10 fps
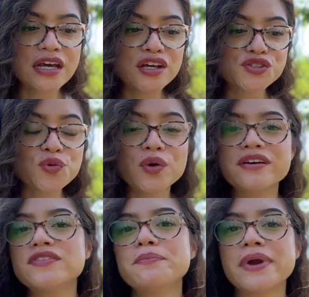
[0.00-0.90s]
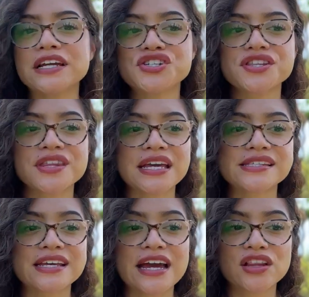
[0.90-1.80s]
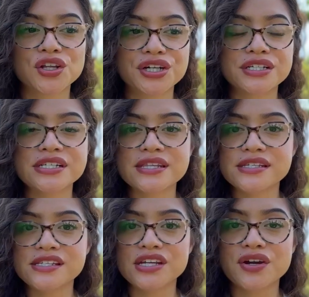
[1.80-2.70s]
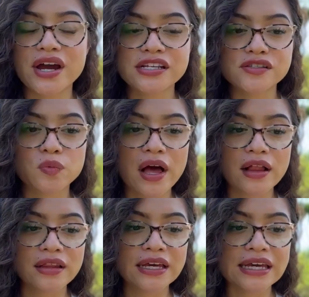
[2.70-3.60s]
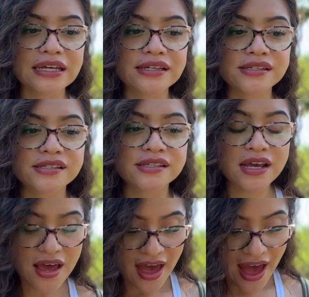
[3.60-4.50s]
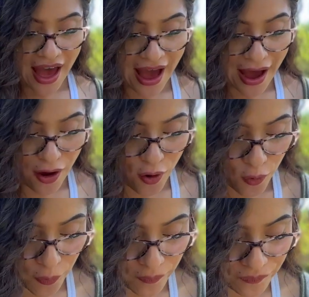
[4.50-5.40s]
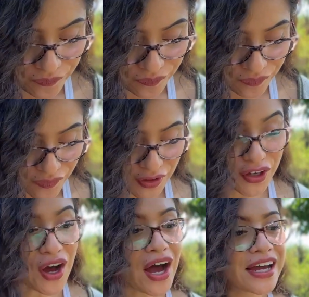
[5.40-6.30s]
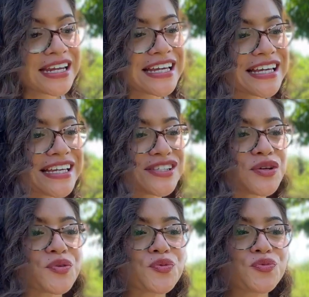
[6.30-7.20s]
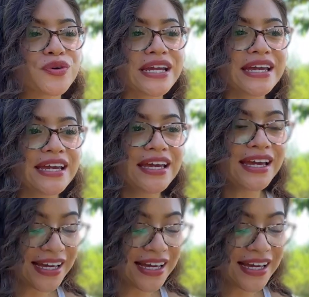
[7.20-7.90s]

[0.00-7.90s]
So one of the major things that I learned this year as well is how God is redefining